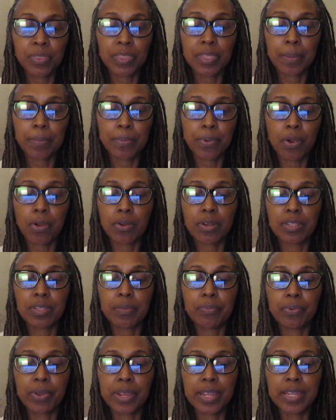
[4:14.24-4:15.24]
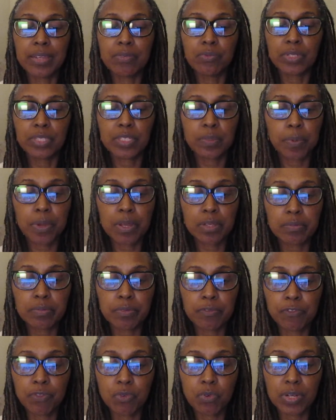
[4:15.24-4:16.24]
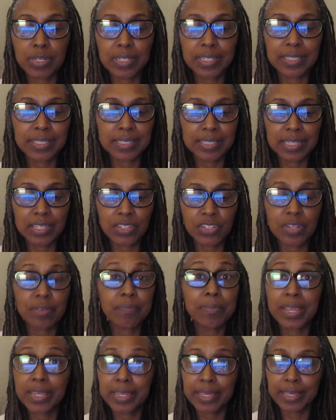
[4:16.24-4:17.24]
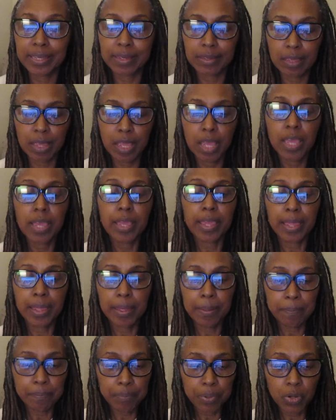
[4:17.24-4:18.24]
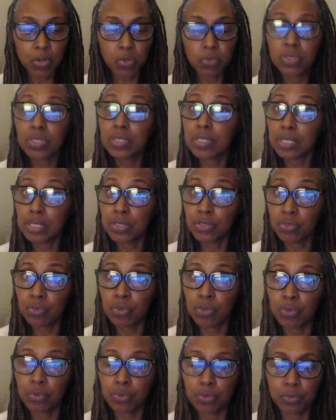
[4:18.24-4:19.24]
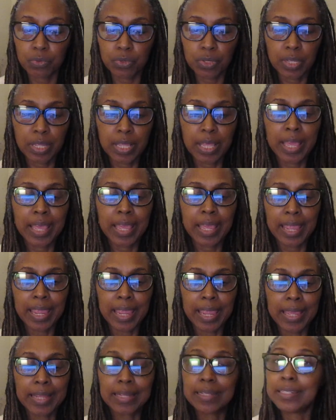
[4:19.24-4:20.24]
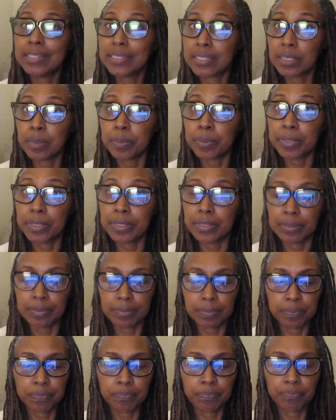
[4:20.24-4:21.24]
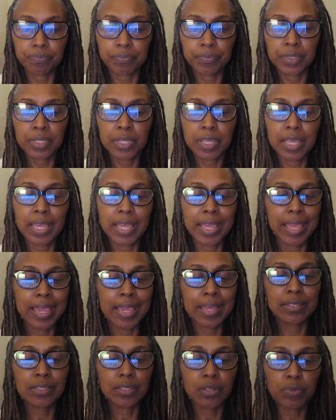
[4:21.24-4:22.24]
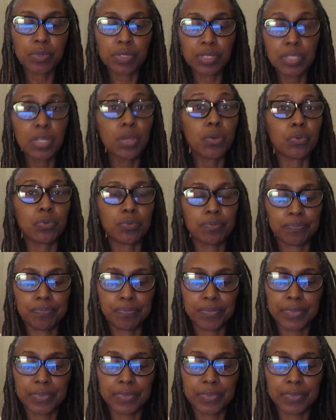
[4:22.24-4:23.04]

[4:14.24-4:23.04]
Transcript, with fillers: the part of the brain responsible for decision making, impulse control, and discipline. As a result,